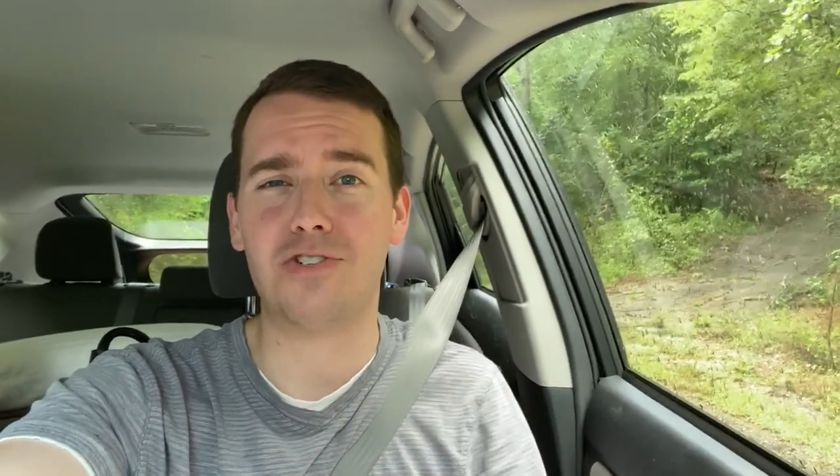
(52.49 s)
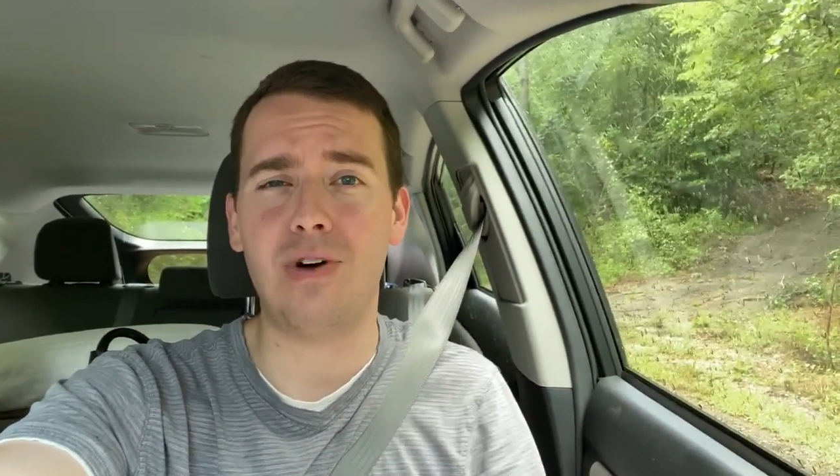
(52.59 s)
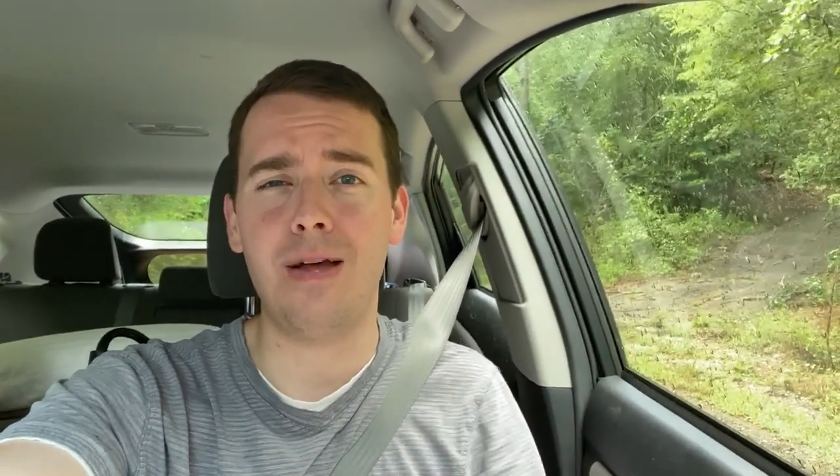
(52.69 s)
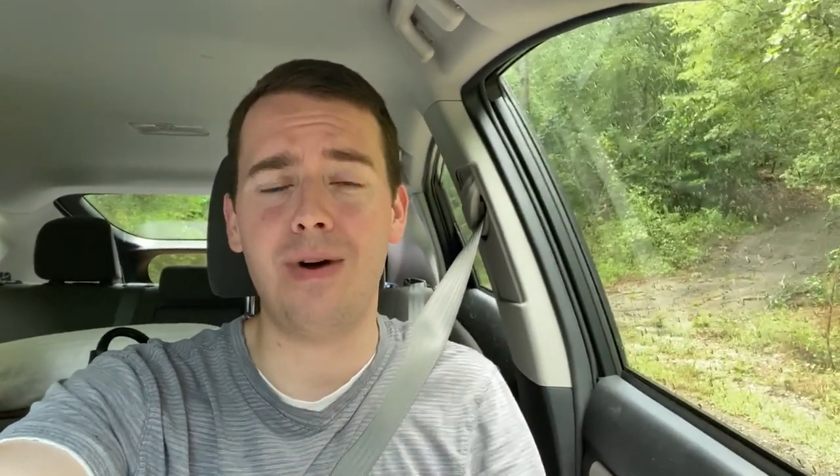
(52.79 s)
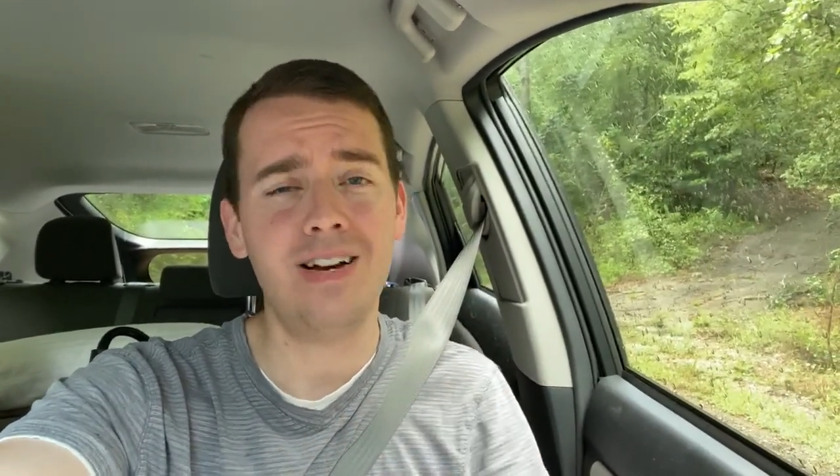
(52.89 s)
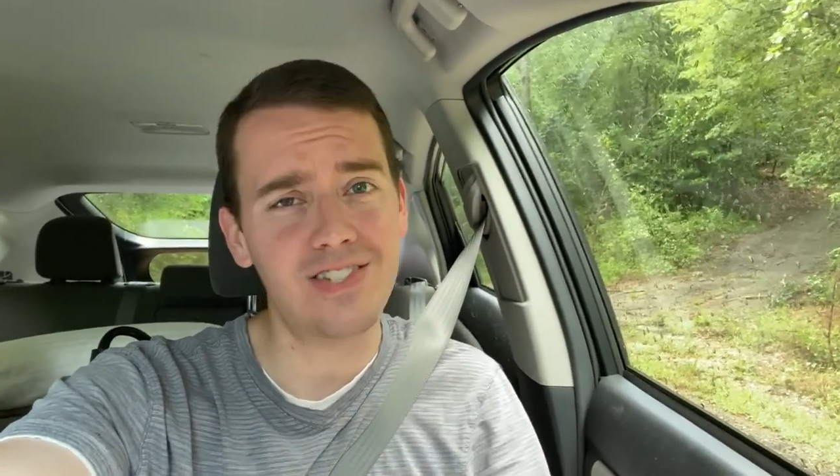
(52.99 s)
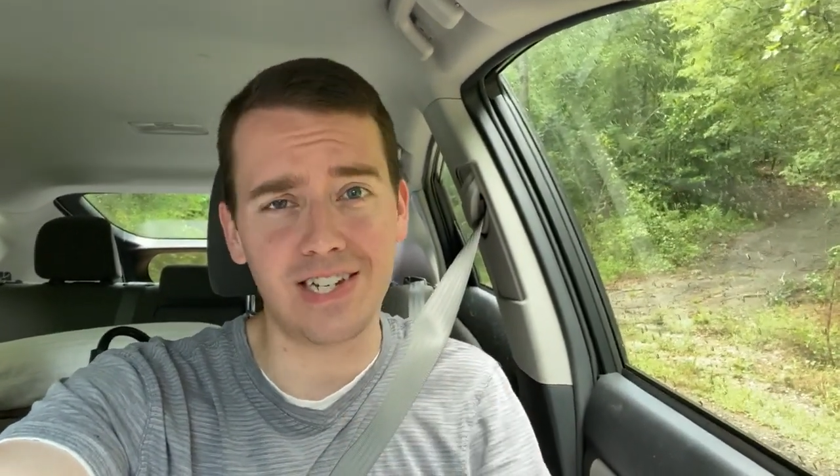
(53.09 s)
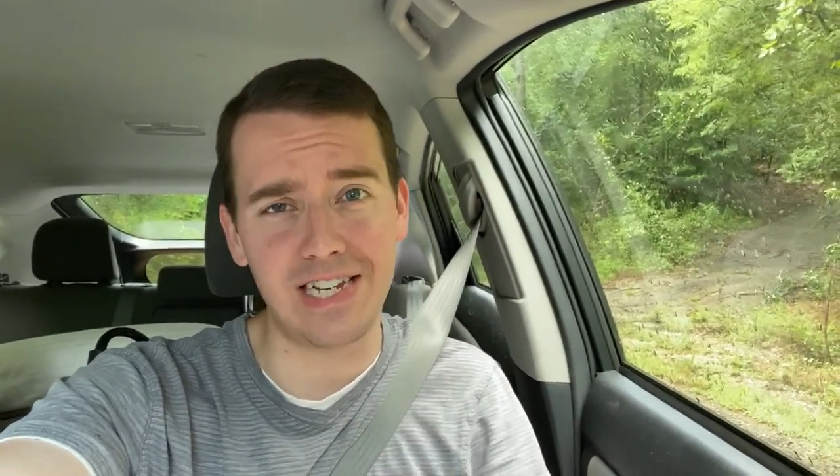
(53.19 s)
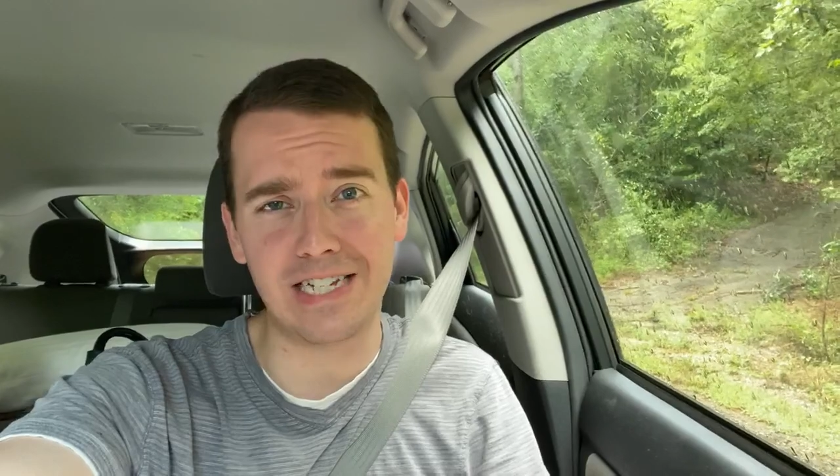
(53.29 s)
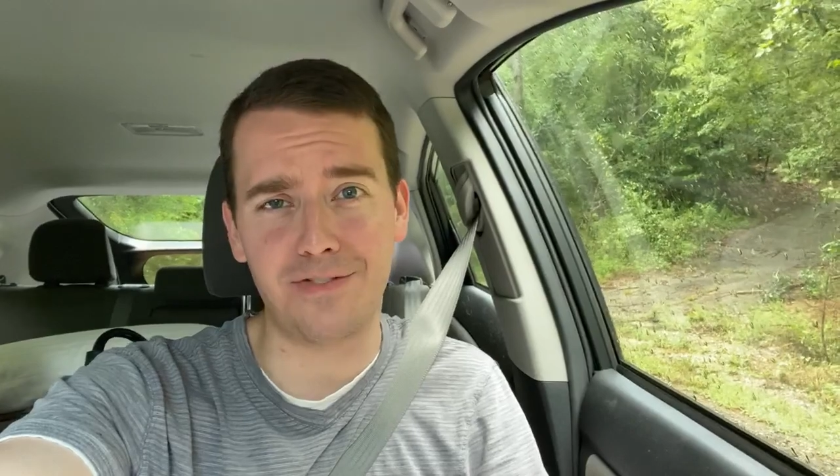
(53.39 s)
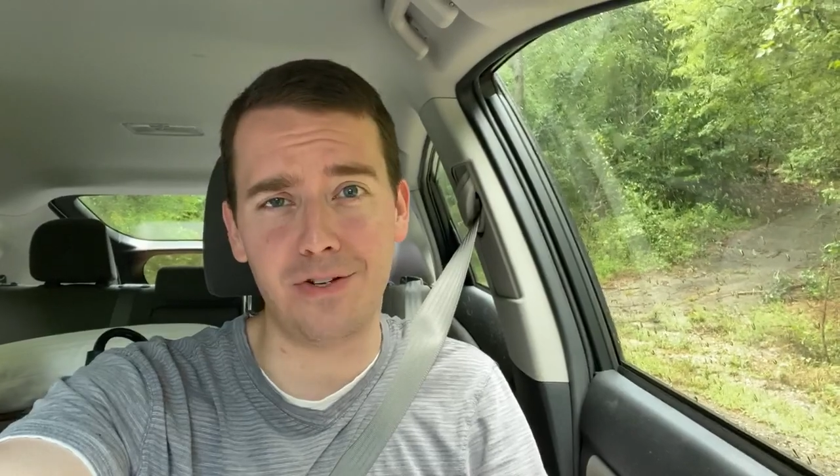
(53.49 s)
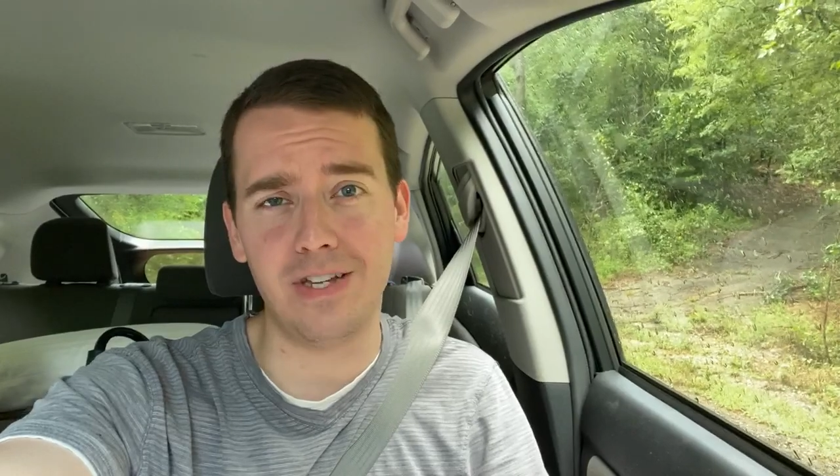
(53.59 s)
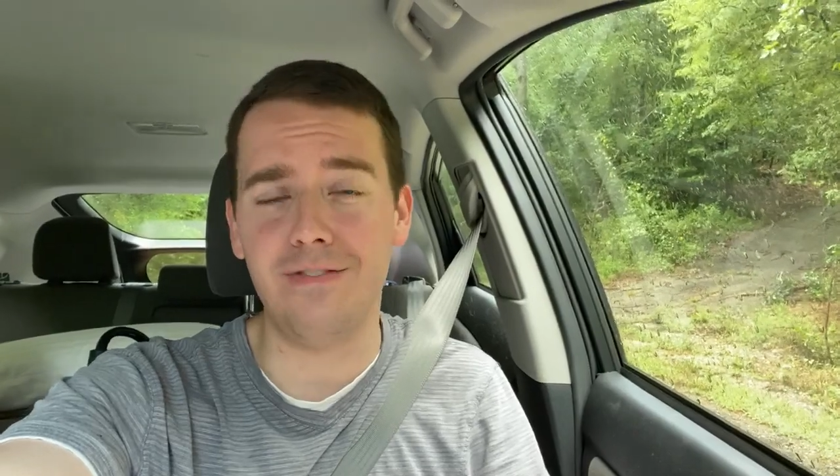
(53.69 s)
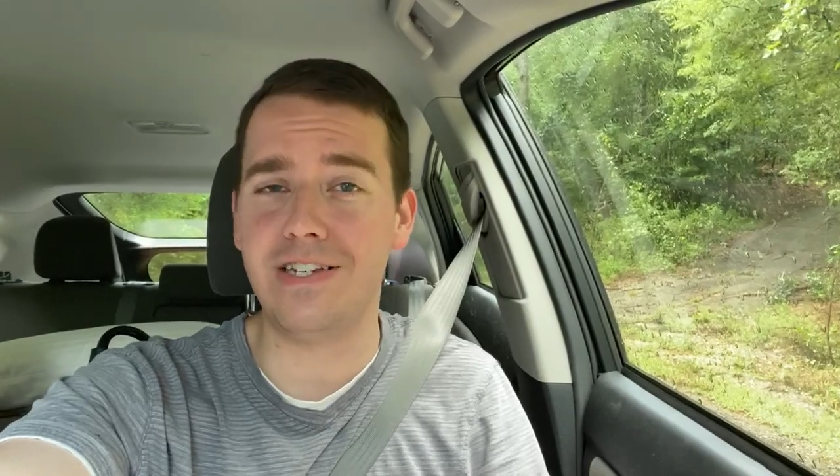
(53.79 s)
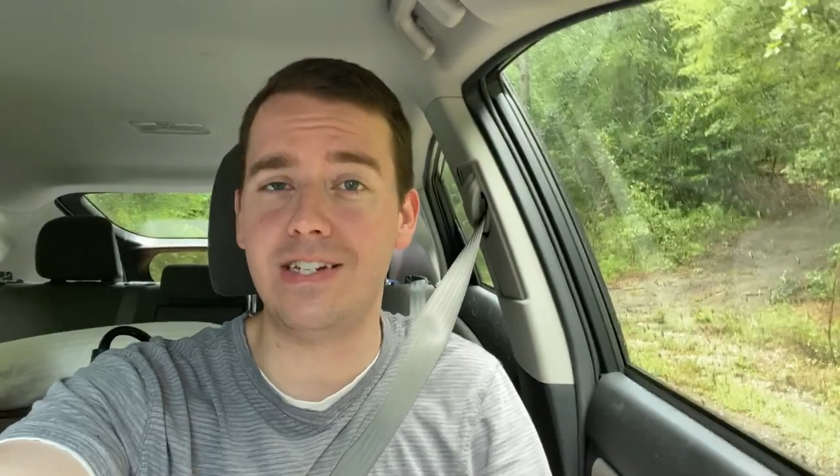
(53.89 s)
So I'm unsuccessful
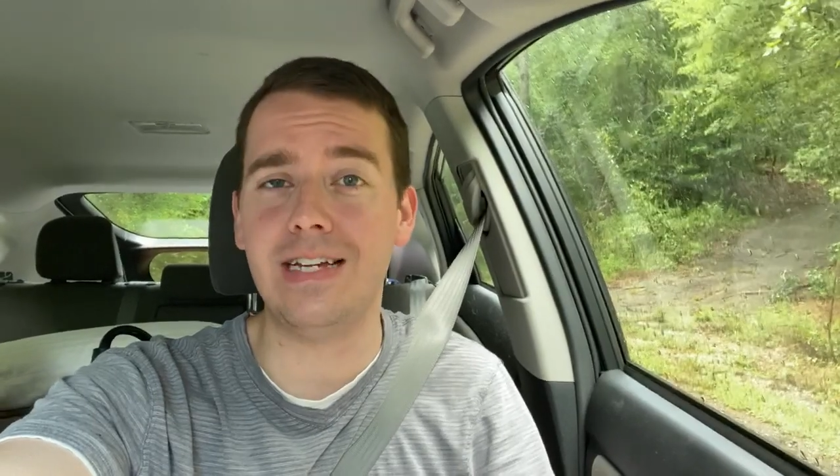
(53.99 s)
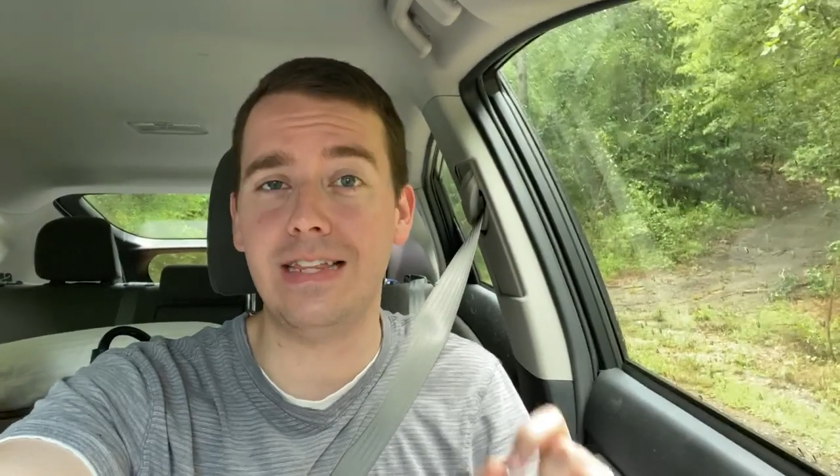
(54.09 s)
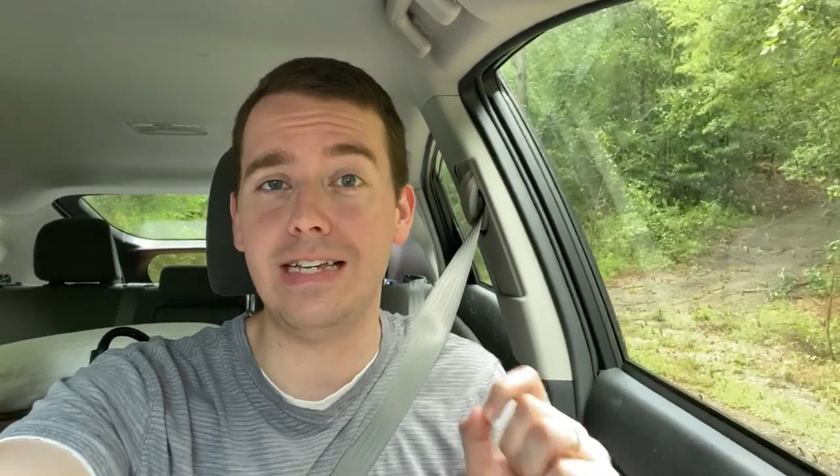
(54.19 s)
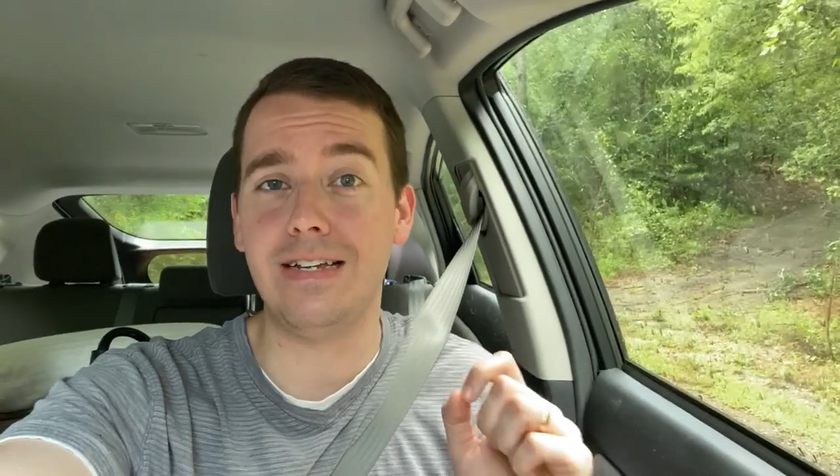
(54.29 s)
in visiting the